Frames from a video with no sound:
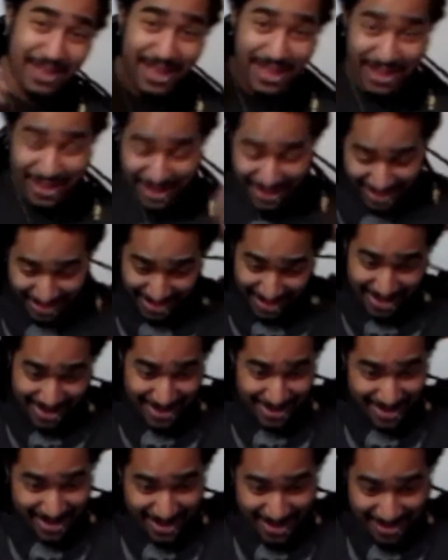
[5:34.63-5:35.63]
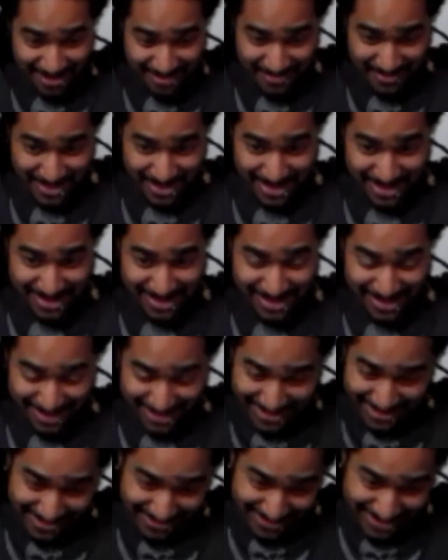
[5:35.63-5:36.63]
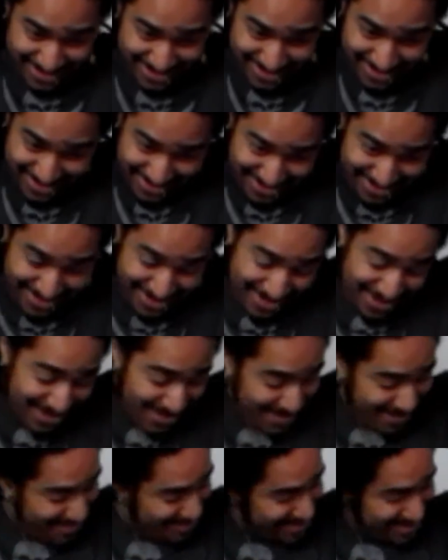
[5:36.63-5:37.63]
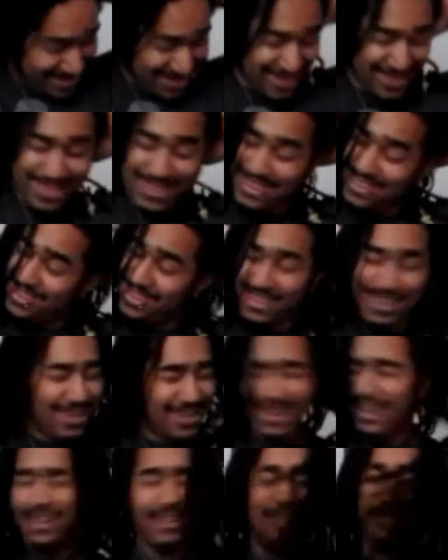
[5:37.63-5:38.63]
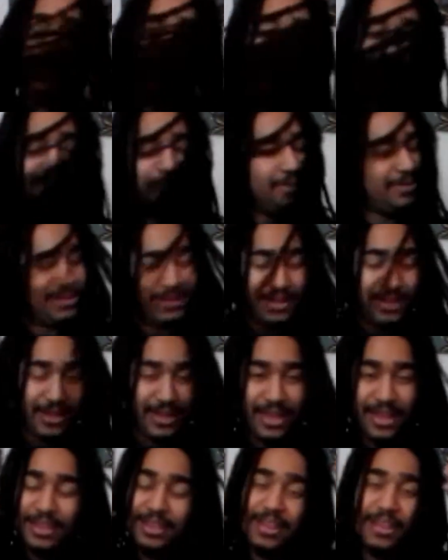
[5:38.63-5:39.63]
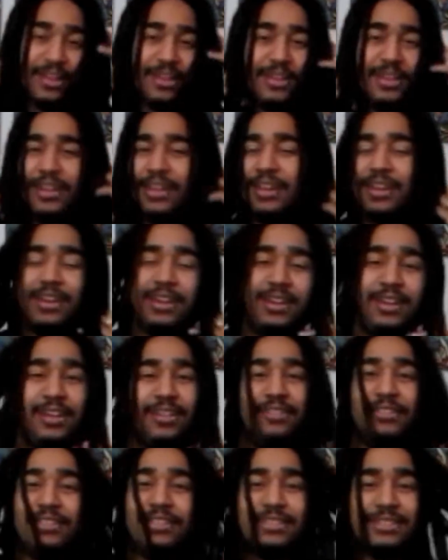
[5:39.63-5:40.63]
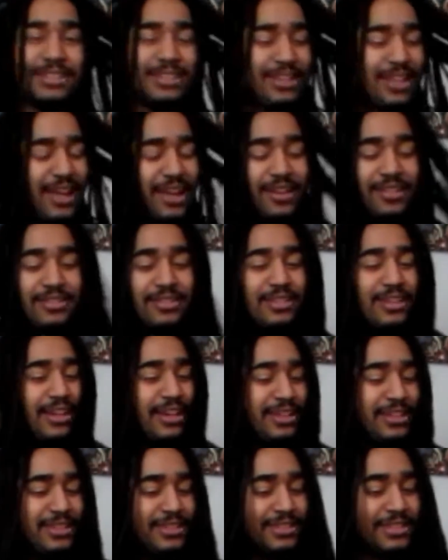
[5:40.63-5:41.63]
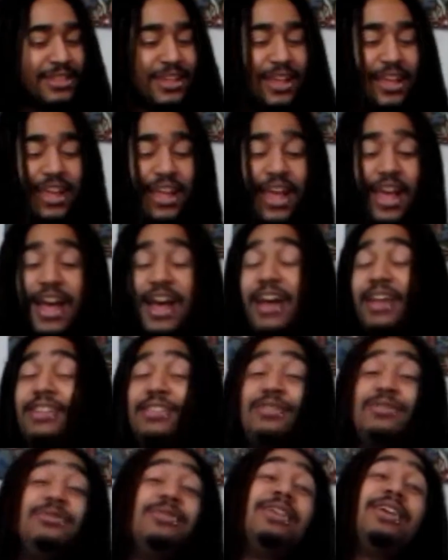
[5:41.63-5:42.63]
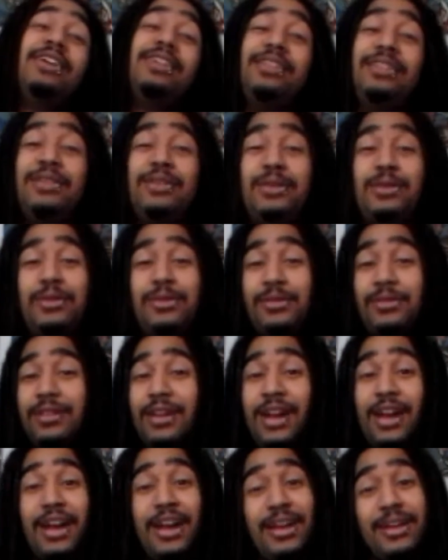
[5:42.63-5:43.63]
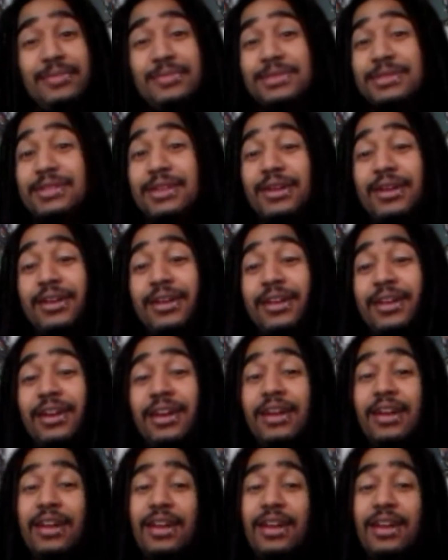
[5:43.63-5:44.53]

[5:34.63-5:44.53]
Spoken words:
I got a lot of hair, man. It's like the thing I do. I got long hair and there's a lot of dreads. I do not know. I am sorry.